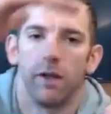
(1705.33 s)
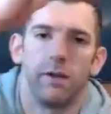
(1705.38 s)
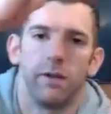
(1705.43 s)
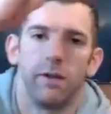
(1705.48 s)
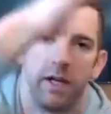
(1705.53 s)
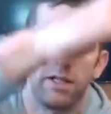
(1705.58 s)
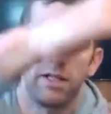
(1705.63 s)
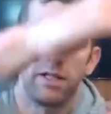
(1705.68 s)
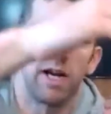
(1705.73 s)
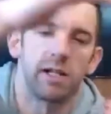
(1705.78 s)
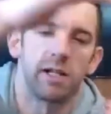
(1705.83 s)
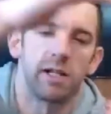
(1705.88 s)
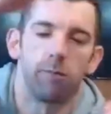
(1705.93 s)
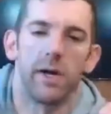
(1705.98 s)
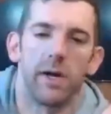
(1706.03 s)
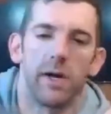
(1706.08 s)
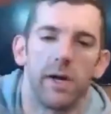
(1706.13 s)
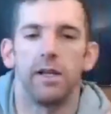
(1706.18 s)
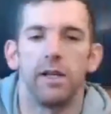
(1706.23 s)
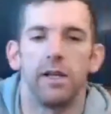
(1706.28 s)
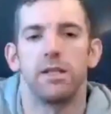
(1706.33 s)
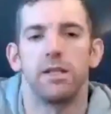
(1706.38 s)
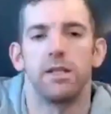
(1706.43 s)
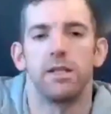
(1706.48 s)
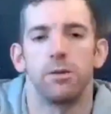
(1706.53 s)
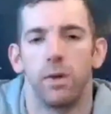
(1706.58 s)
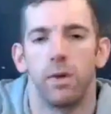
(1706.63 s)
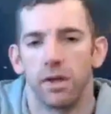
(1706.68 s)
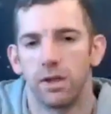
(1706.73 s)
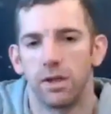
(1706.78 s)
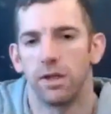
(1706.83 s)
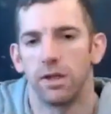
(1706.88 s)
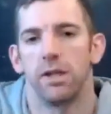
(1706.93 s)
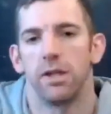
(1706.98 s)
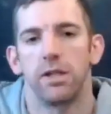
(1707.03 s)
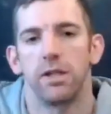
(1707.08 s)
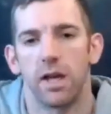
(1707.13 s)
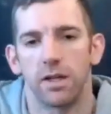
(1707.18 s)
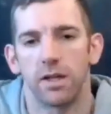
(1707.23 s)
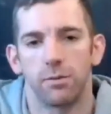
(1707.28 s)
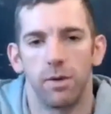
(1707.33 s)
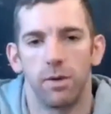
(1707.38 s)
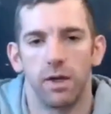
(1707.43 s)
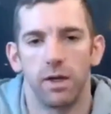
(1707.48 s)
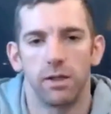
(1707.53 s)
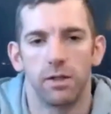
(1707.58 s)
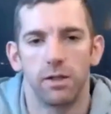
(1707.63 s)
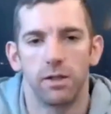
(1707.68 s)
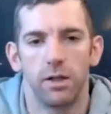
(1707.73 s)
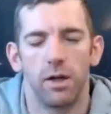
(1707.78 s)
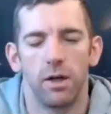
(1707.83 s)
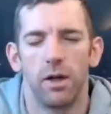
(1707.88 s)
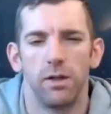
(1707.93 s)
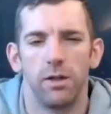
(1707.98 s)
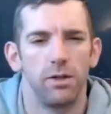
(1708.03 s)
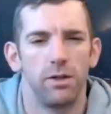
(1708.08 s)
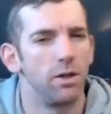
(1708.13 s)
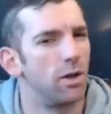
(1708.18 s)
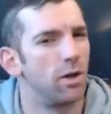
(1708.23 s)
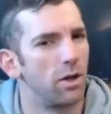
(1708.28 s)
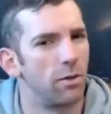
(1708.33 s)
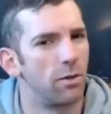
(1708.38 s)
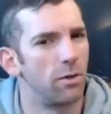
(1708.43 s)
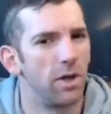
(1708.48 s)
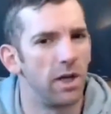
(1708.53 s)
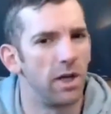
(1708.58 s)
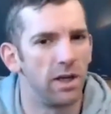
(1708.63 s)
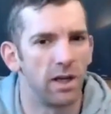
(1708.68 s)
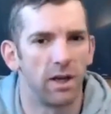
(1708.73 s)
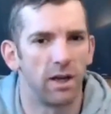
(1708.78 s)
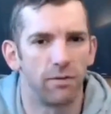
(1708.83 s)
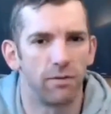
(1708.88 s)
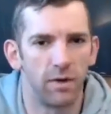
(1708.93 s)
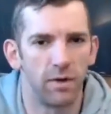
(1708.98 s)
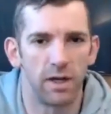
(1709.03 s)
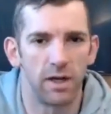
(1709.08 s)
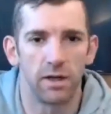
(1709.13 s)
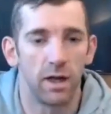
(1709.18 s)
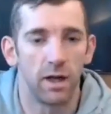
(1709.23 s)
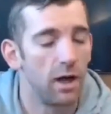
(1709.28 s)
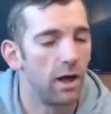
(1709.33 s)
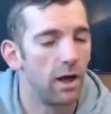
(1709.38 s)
this aspect, and this aspect. Do you know what I mean? And I think,